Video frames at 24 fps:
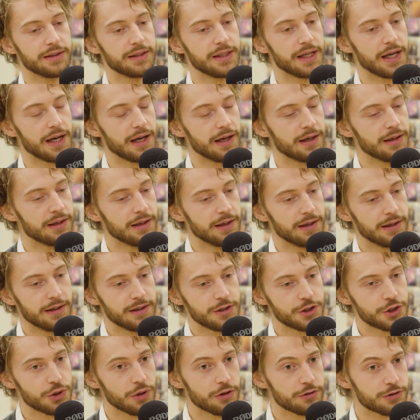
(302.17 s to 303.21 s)
Yeah.
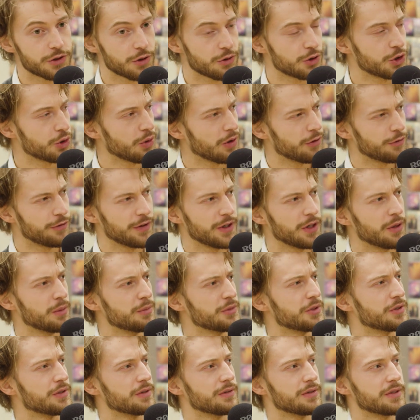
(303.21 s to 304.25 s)
Short
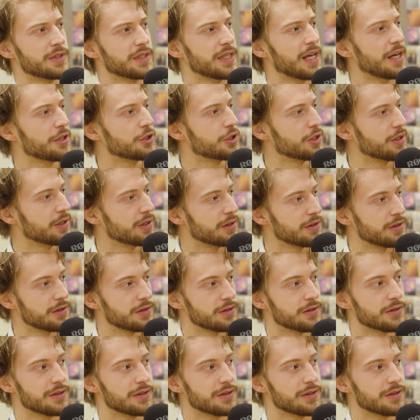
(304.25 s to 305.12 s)
films, sketches,